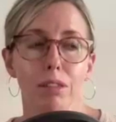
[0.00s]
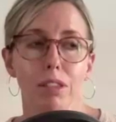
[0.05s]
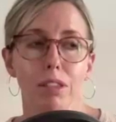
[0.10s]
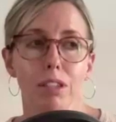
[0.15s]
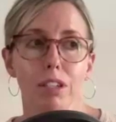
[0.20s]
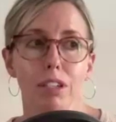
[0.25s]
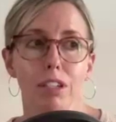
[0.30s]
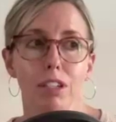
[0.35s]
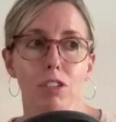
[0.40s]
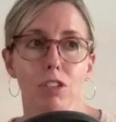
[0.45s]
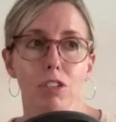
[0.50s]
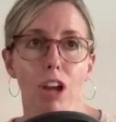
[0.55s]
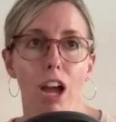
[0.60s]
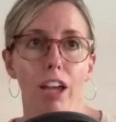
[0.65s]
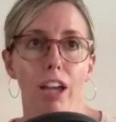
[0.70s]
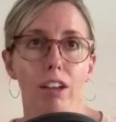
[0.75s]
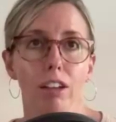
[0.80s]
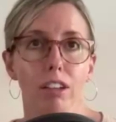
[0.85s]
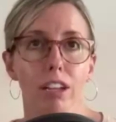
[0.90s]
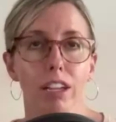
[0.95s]
the
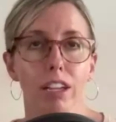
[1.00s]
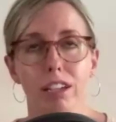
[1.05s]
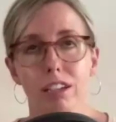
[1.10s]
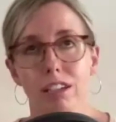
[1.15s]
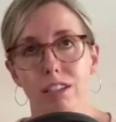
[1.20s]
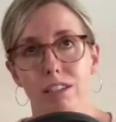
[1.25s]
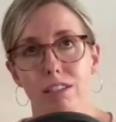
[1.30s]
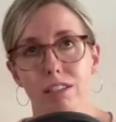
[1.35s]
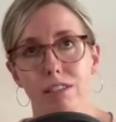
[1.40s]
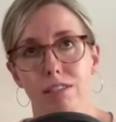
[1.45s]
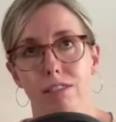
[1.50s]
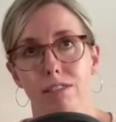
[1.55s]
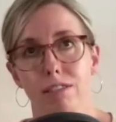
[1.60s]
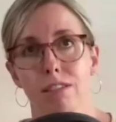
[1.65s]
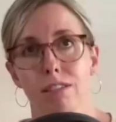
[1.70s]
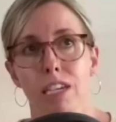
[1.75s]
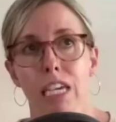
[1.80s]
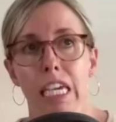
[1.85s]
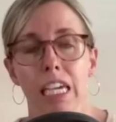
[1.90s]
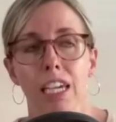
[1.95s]
child
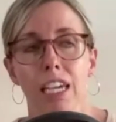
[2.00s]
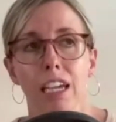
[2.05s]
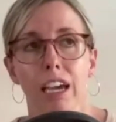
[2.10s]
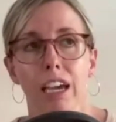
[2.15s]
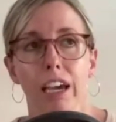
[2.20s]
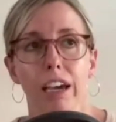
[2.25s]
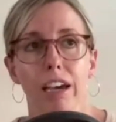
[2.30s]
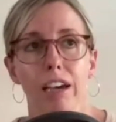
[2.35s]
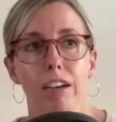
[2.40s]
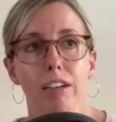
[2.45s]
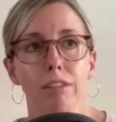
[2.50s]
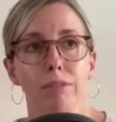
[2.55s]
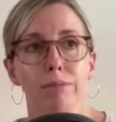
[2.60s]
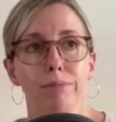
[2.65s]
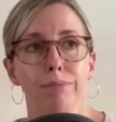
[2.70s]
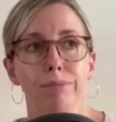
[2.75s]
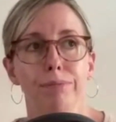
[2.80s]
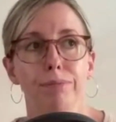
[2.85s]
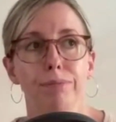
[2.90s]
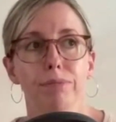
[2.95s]
is,
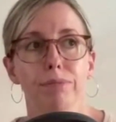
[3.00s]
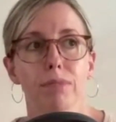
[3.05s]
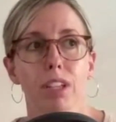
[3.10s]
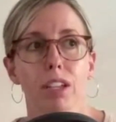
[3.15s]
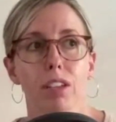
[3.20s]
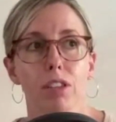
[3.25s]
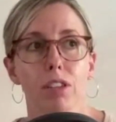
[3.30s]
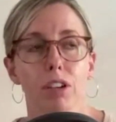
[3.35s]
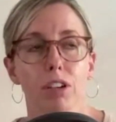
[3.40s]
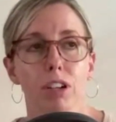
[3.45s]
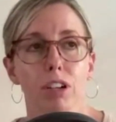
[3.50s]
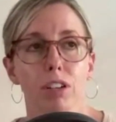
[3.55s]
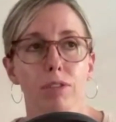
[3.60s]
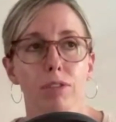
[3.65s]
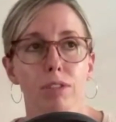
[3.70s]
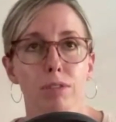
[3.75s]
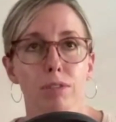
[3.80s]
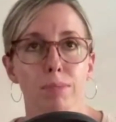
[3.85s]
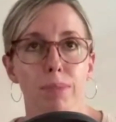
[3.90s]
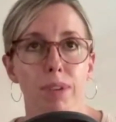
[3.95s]
the
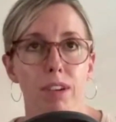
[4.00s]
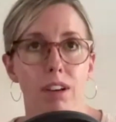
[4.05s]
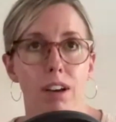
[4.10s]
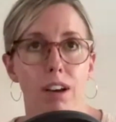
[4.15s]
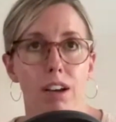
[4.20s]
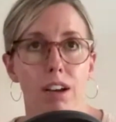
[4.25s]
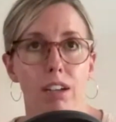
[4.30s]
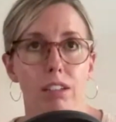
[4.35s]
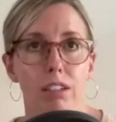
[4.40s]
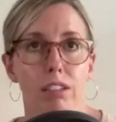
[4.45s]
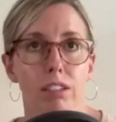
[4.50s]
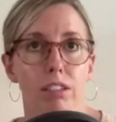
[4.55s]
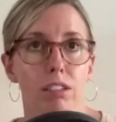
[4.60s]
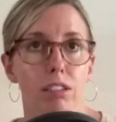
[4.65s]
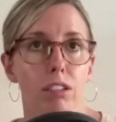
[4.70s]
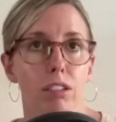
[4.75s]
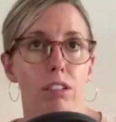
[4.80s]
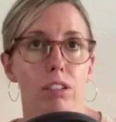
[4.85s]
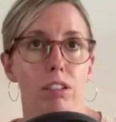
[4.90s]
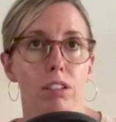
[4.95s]
curve is
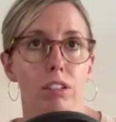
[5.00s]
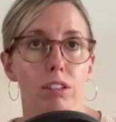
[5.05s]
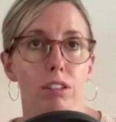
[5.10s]
beyond